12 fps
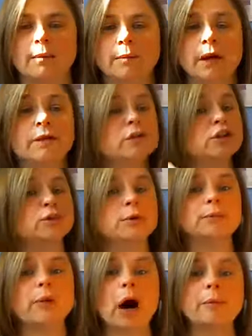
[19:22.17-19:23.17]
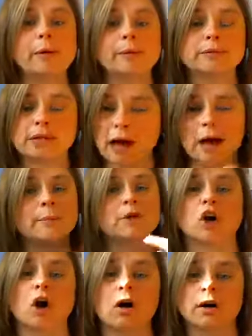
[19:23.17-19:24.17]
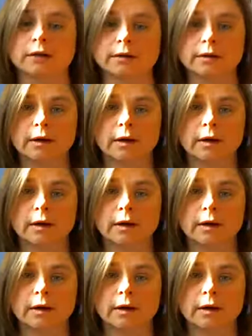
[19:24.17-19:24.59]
If there's too many pop-ups, I'm gone.